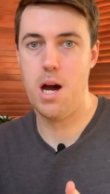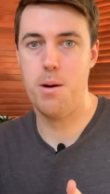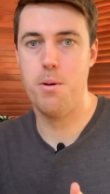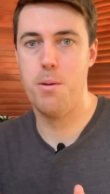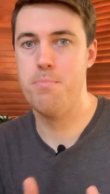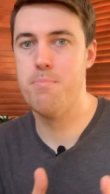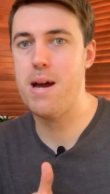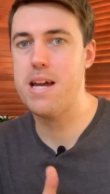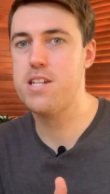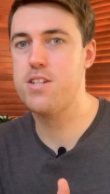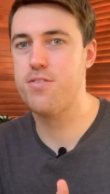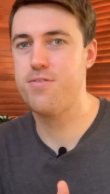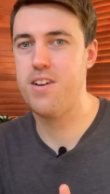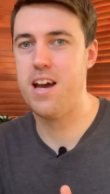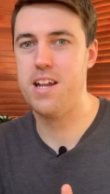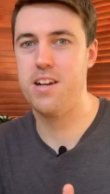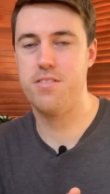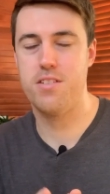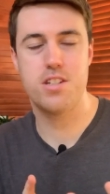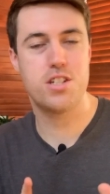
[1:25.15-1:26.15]
I'm a major
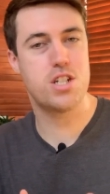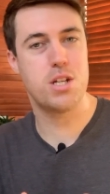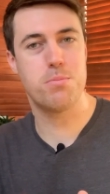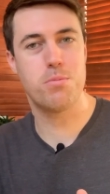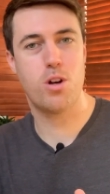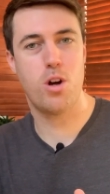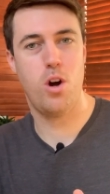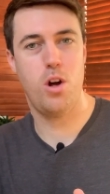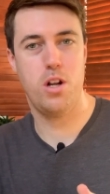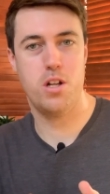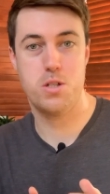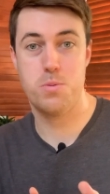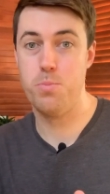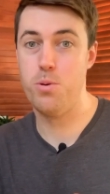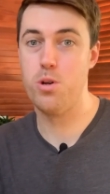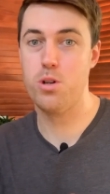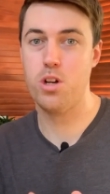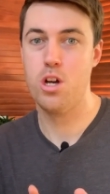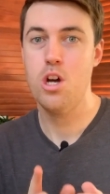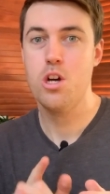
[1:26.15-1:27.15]
fan of the Jim Collins
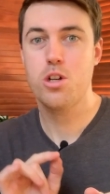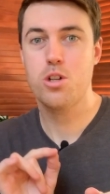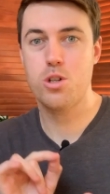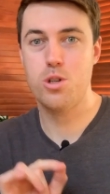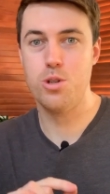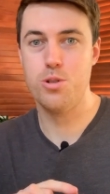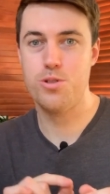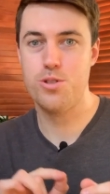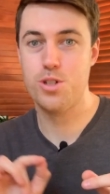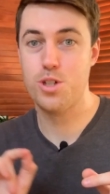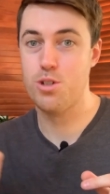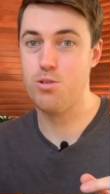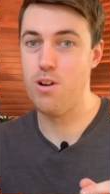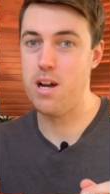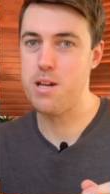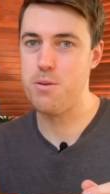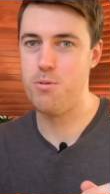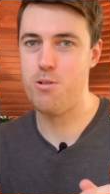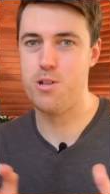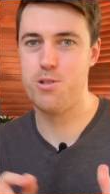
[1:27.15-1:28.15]
book, Good to
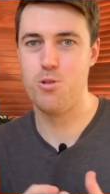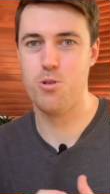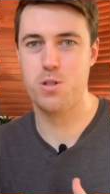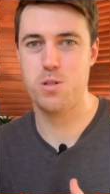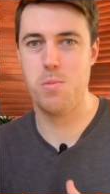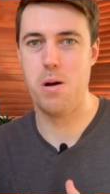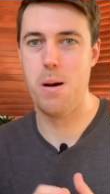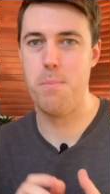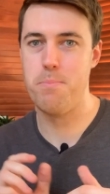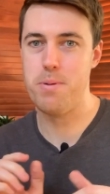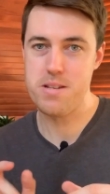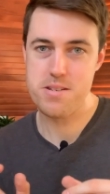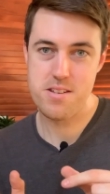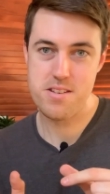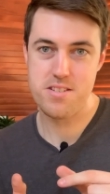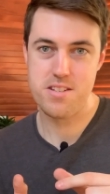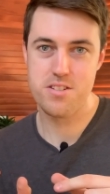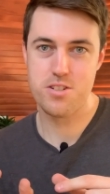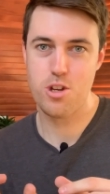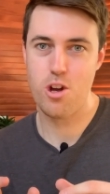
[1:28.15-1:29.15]
Great, where he talks about
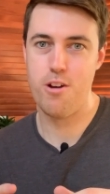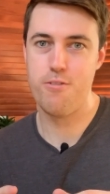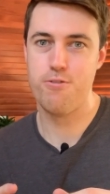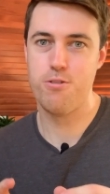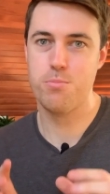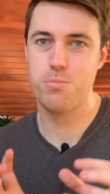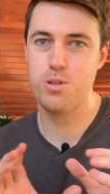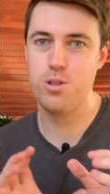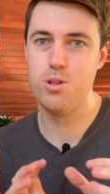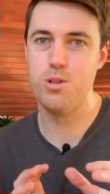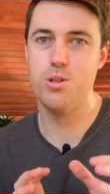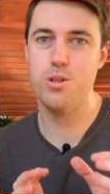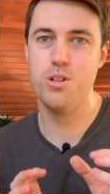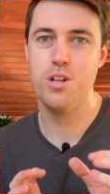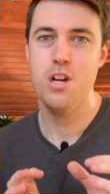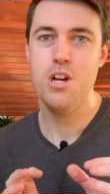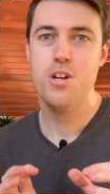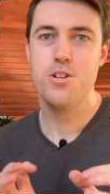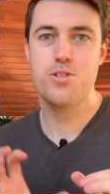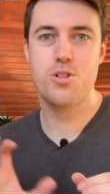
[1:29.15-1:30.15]
businesses going from
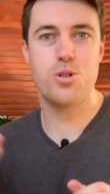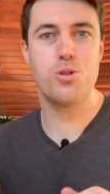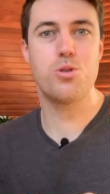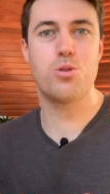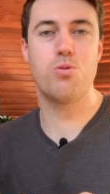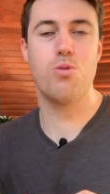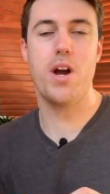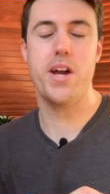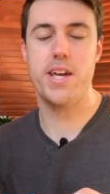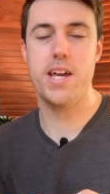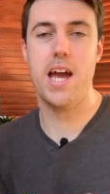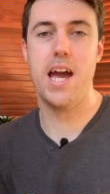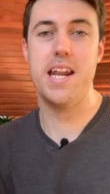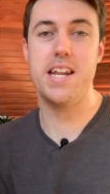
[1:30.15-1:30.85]
good to great.